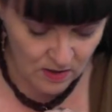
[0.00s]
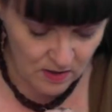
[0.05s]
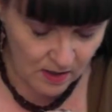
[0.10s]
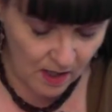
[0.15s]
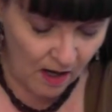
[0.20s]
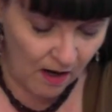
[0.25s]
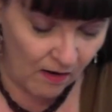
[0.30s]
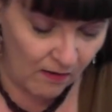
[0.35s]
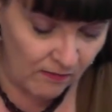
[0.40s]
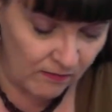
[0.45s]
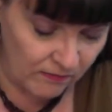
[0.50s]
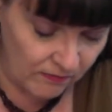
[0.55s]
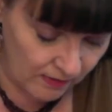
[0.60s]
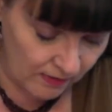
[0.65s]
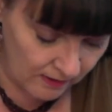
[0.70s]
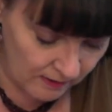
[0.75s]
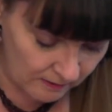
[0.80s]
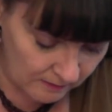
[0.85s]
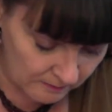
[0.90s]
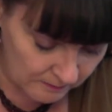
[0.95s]
self.
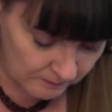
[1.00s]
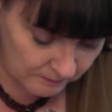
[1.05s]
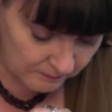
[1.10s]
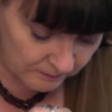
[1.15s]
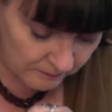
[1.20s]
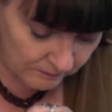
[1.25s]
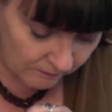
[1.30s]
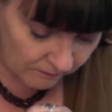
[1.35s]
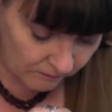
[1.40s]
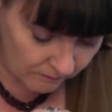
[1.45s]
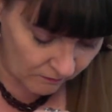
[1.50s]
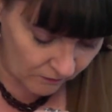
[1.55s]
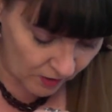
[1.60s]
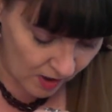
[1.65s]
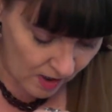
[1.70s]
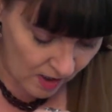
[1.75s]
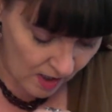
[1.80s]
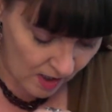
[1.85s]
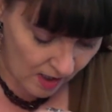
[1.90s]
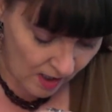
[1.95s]

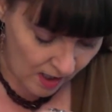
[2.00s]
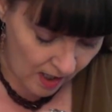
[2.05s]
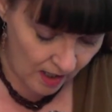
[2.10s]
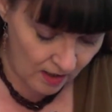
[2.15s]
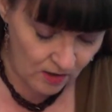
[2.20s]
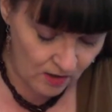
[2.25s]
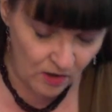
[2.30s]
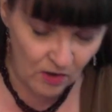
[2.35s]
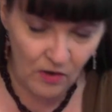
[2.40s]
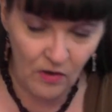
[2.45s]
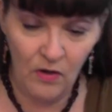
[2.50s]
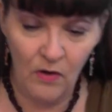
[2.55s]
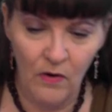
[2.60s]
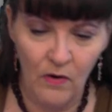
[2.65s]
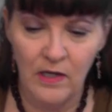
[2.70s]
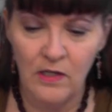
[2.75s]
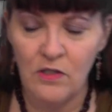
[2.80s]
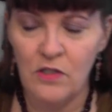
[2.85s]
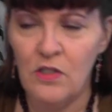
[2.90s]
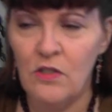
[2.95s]
And you're
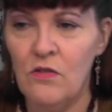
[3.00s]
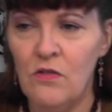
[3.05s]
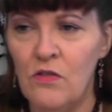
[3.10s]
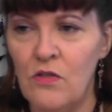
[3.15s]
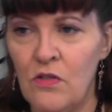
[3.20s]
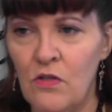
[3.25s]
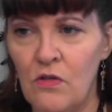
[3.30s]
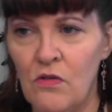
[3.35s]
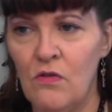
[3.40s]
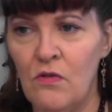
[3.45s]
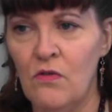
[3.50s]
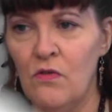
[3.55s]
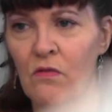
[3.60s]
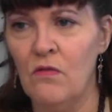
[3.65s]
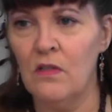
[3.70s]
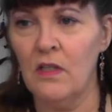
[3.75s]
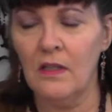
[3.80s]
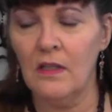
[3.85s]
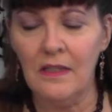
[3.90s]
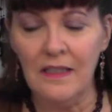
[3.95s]
going to do
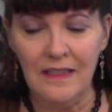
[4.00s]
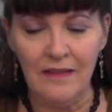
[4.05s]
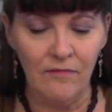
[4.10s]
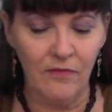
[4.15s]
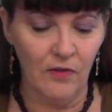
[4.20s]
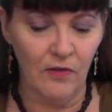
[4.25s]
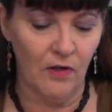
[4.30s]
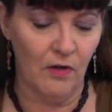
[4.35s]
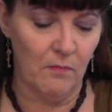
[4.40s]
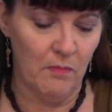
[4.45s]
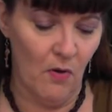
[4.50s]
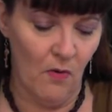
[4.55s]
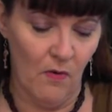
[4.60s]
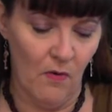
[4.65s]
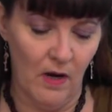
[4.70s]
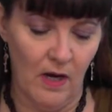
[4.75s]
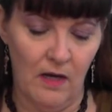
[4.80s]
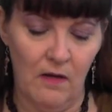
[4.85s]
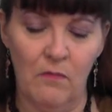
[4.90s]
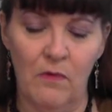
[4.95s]
the liver point,